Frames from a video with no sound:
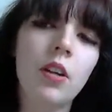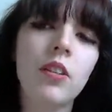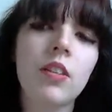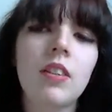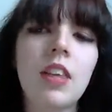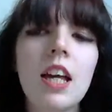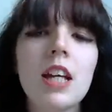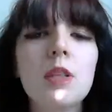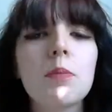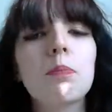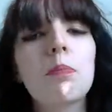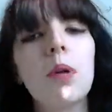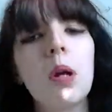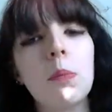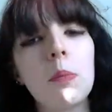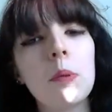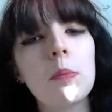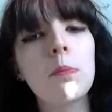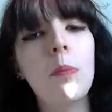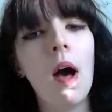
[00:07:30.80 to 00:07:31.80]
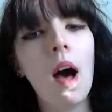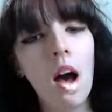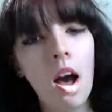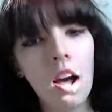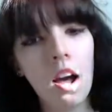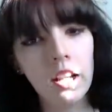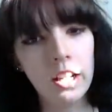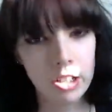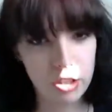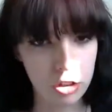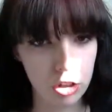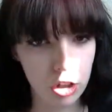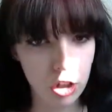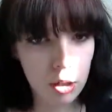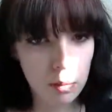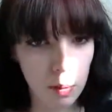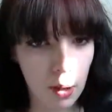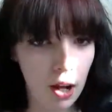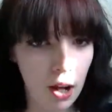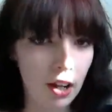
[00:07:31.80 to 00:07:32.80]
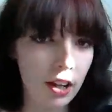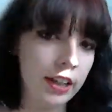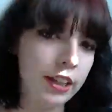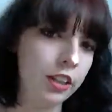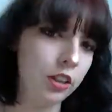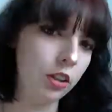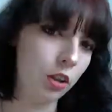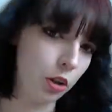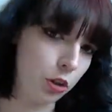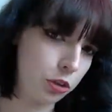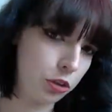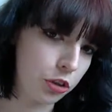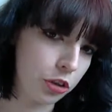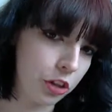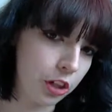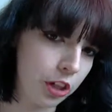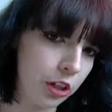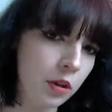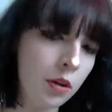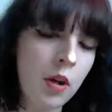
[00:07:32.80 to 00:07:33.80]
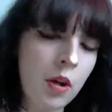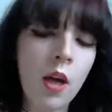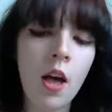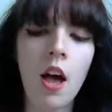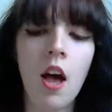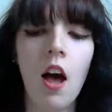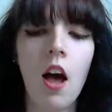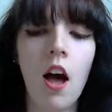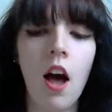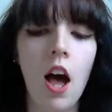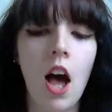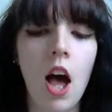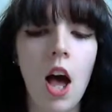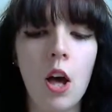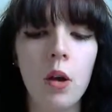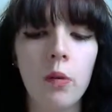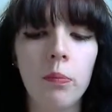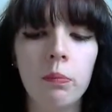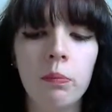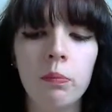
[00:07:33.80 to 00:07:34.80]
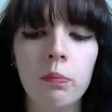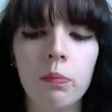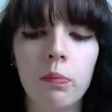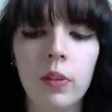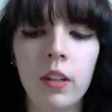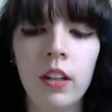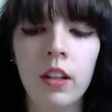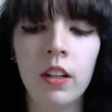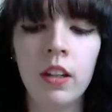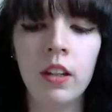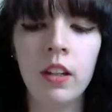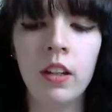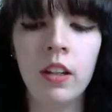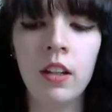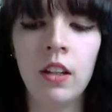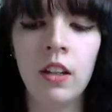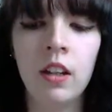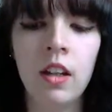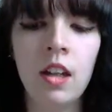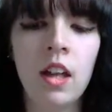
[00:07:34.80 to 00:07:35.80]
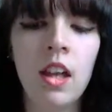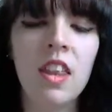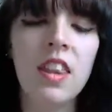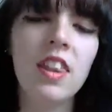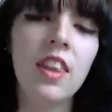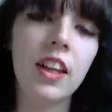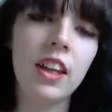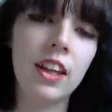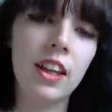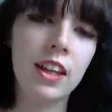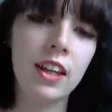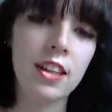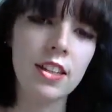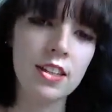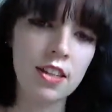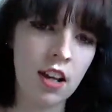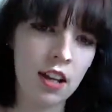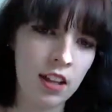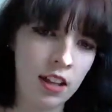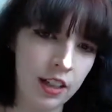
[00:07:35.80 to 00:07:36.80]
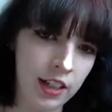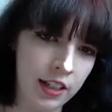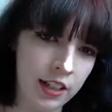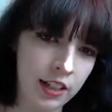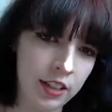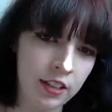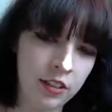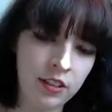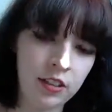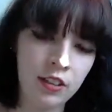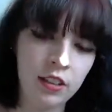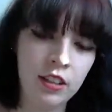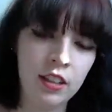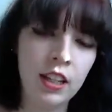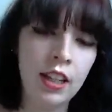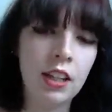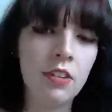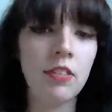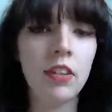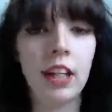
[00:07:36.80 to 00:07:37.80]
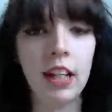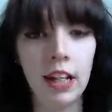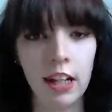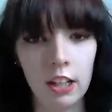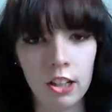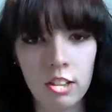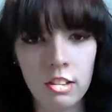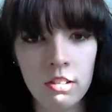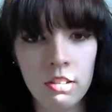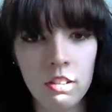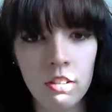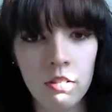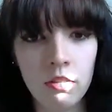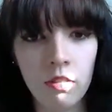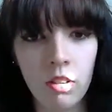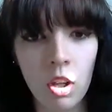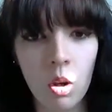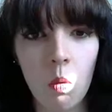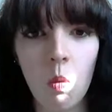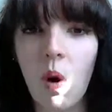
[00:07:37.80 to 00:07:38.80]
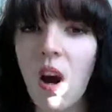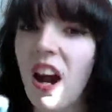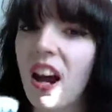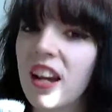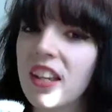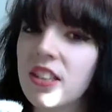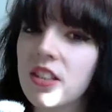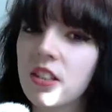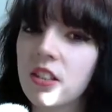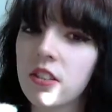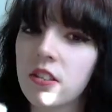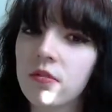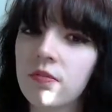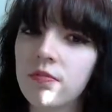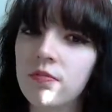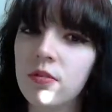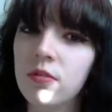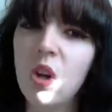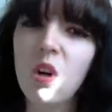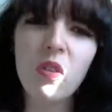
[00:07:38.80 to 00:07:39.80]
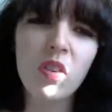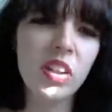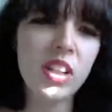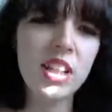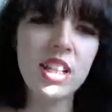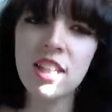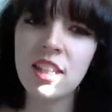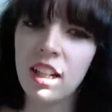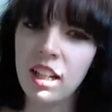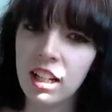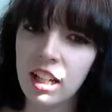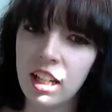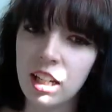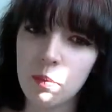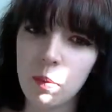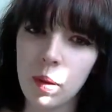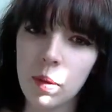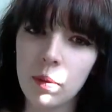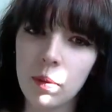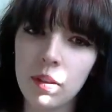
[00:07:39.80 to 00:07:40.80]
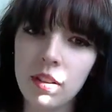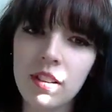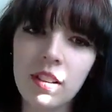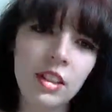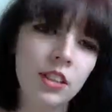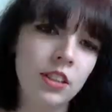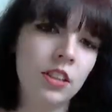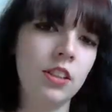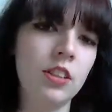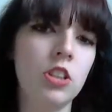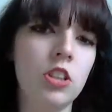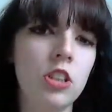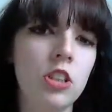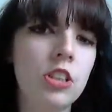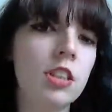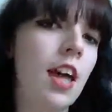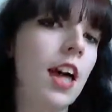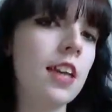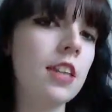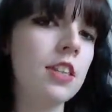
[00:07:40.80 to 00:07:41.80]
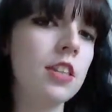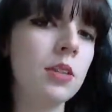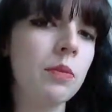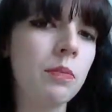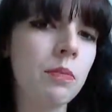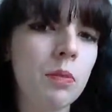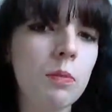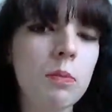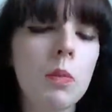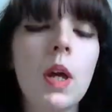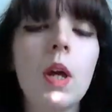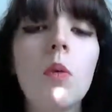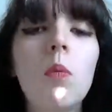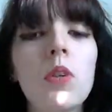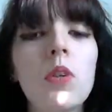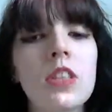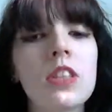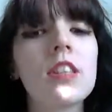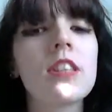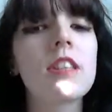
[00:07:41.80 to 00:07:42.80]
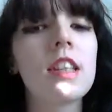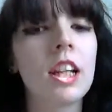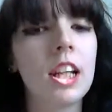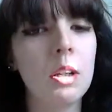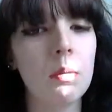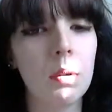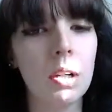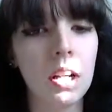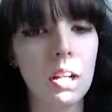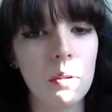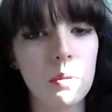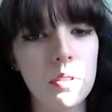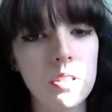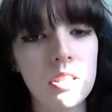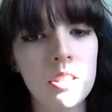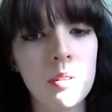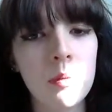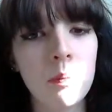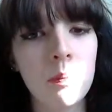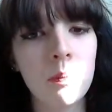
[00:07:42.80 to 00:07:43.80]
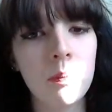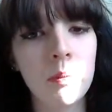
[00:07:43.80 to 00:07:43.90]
that's probably partly true, partly not true. Thing is, I live in England, where it's not very sunny at the moment, she says, but it wasn't sunny when I was